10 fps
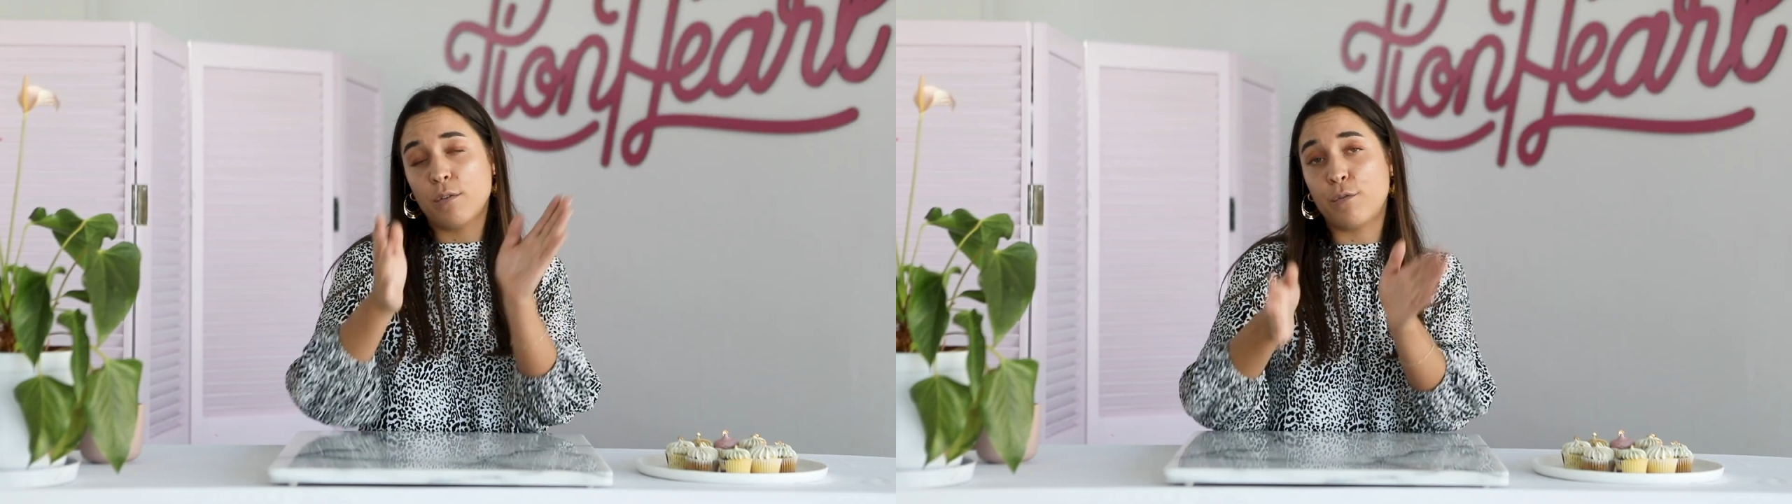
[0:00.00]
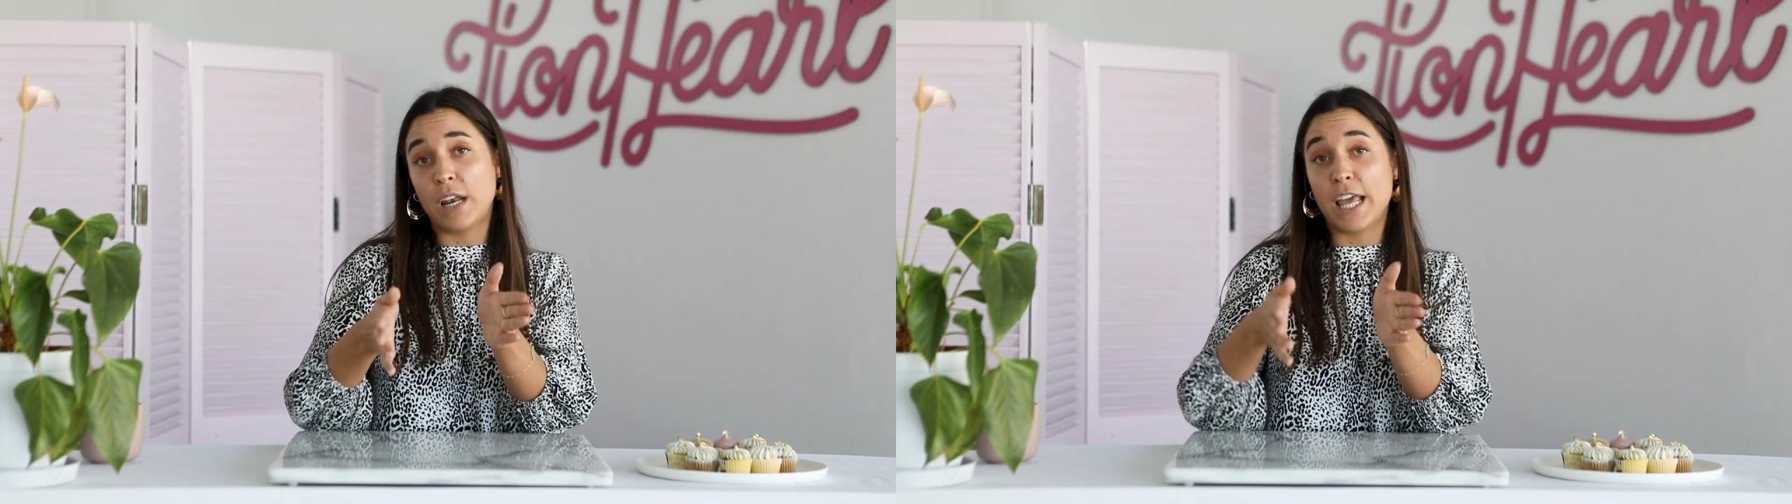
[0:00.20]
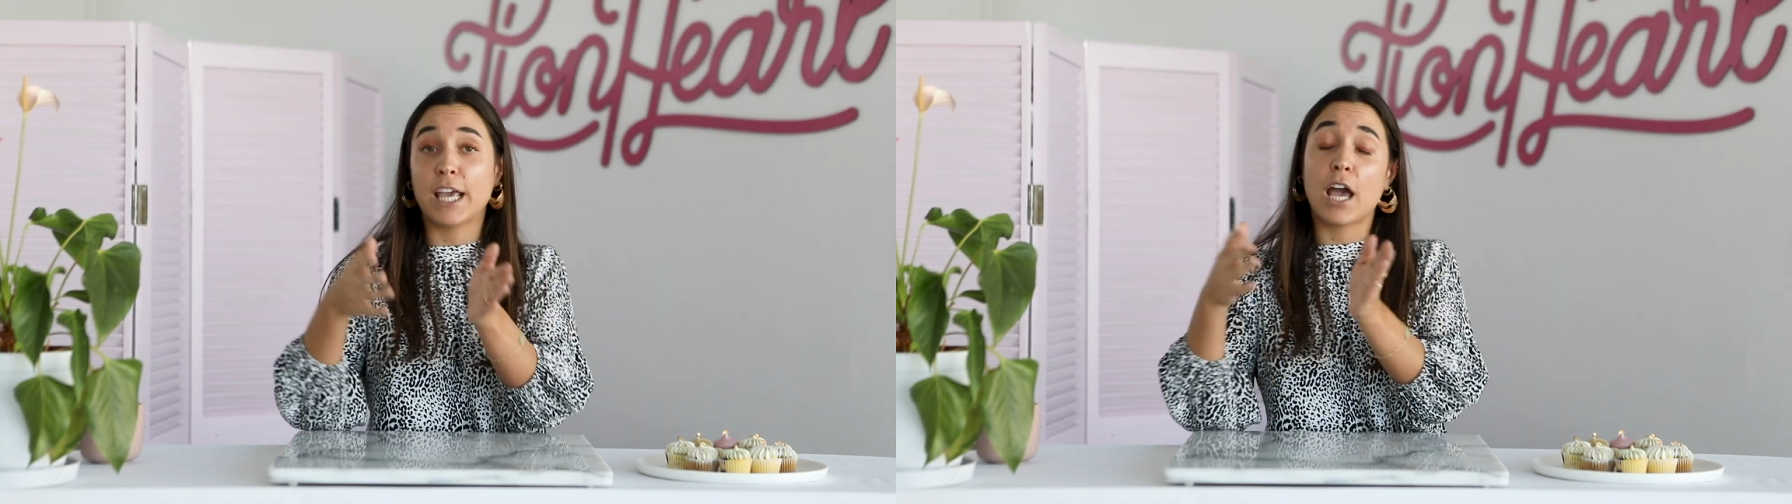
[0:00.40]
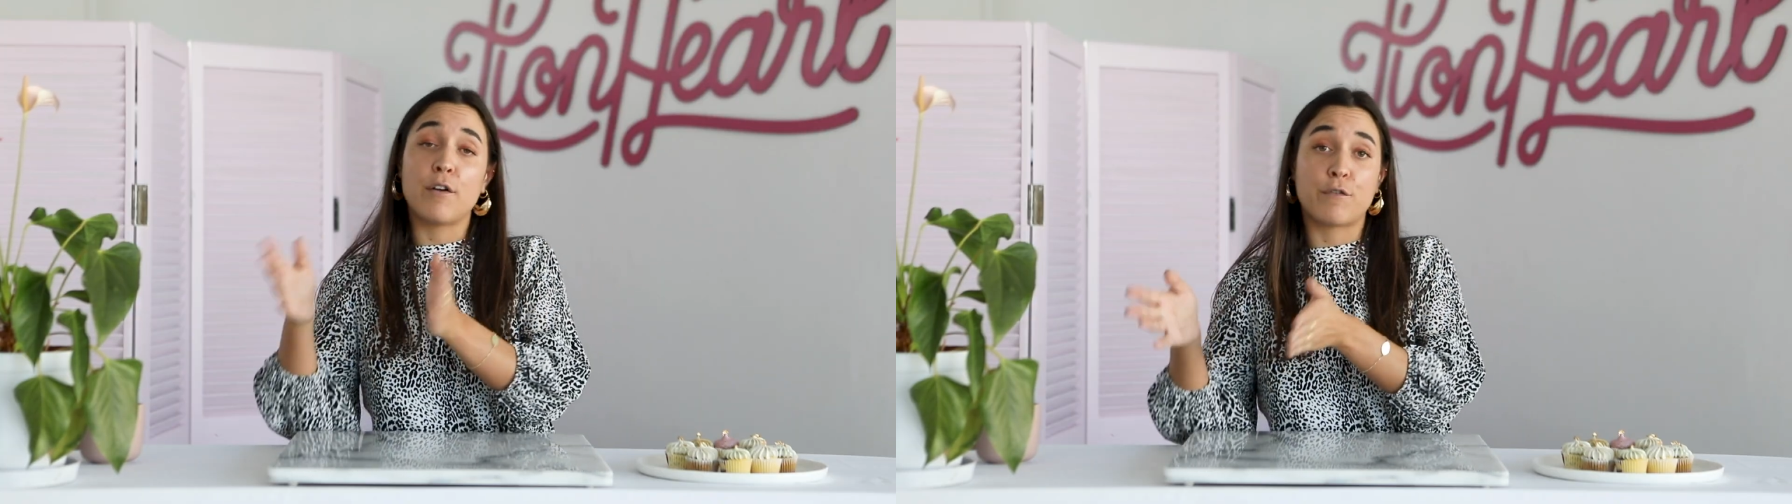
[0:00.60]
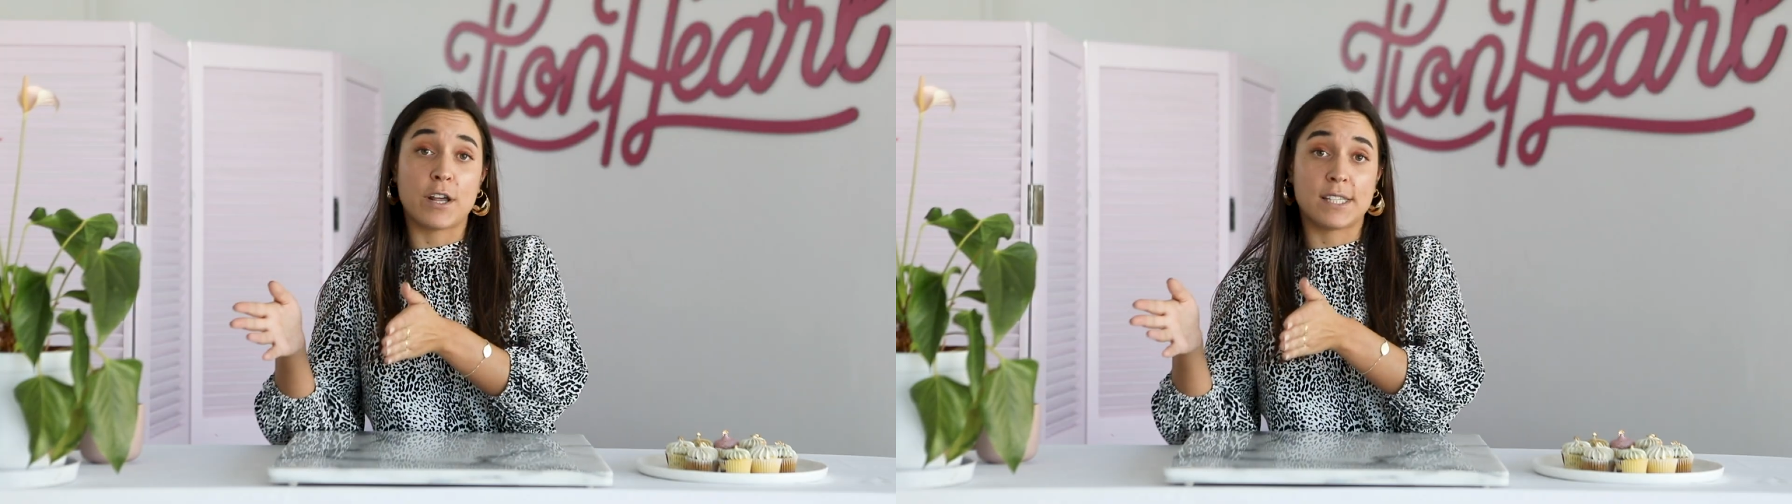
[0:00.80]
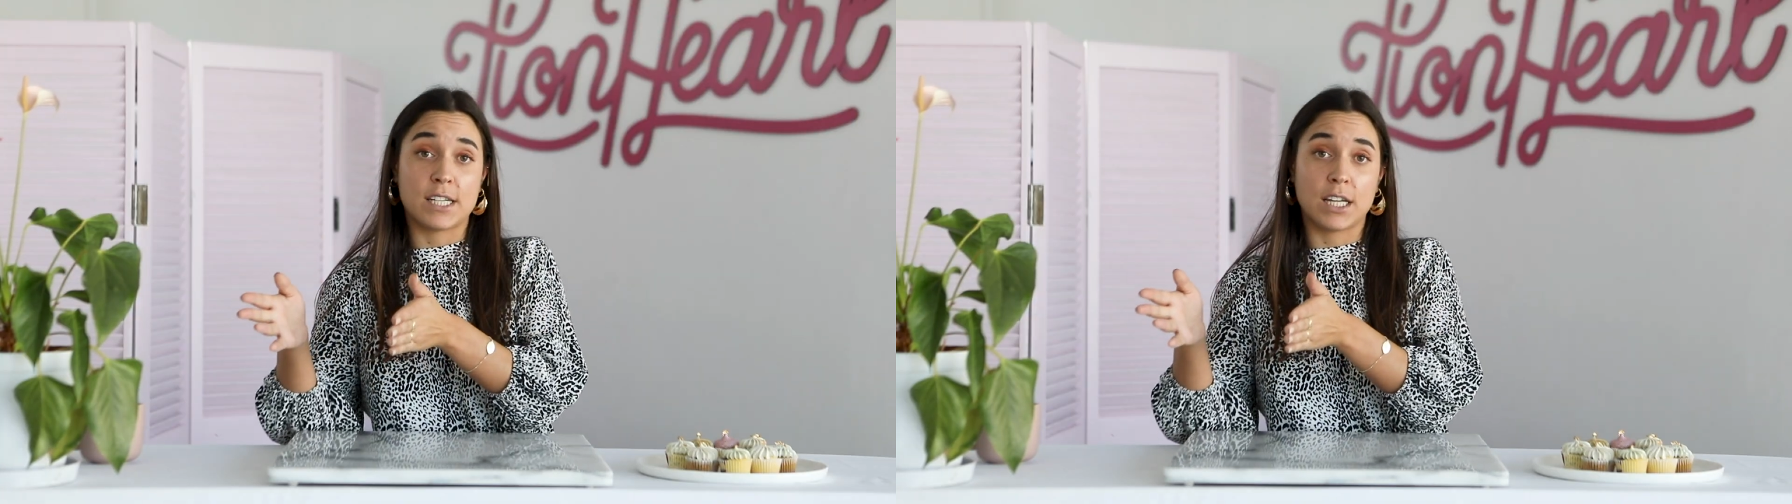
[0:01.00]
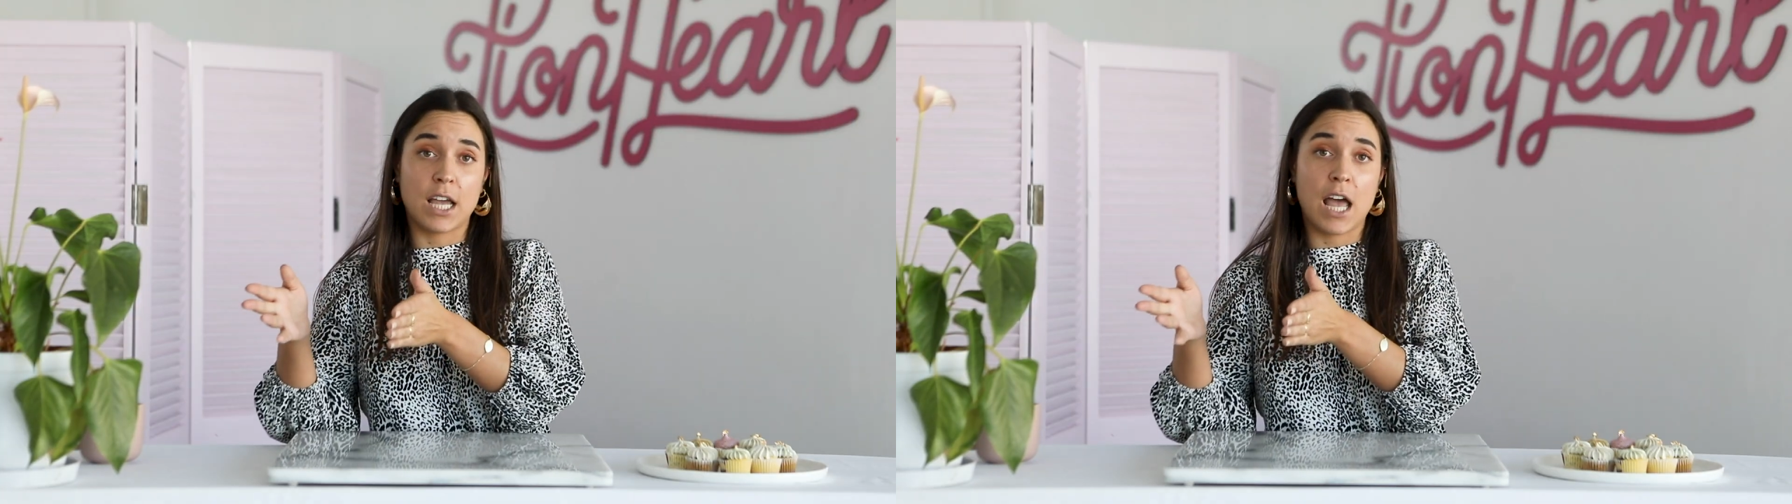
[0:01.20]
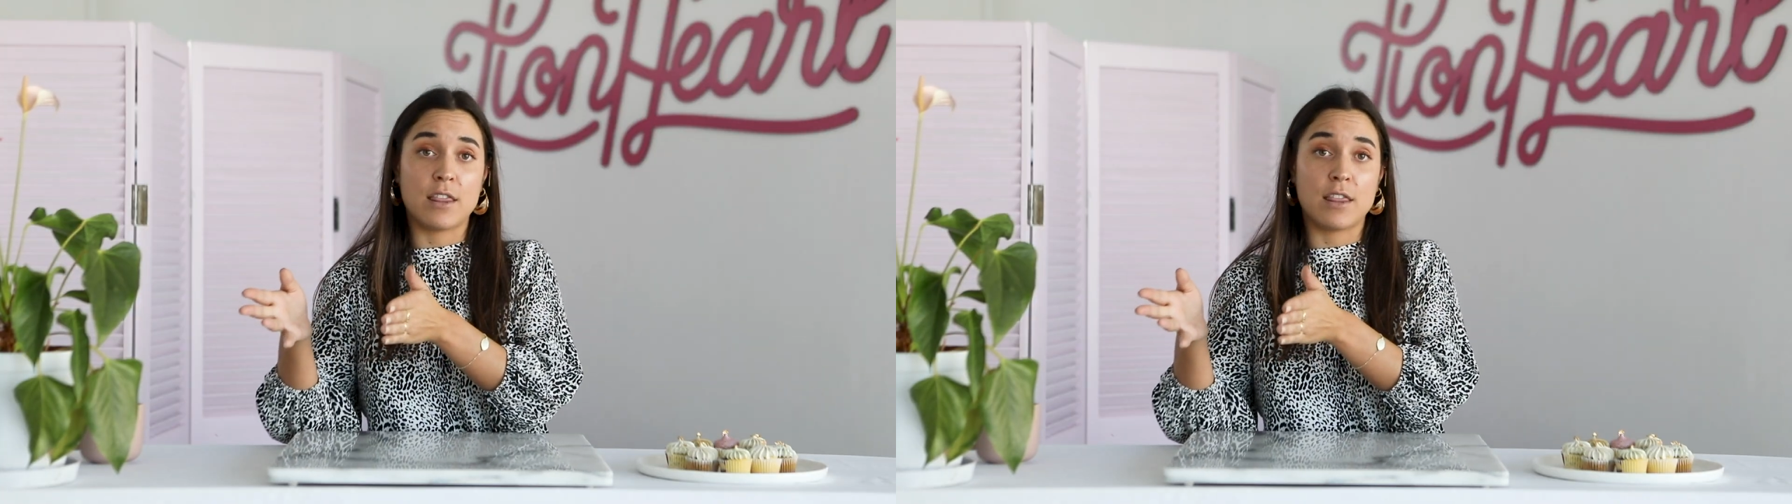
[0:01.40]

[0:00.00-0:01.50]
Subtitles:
filling and frosting,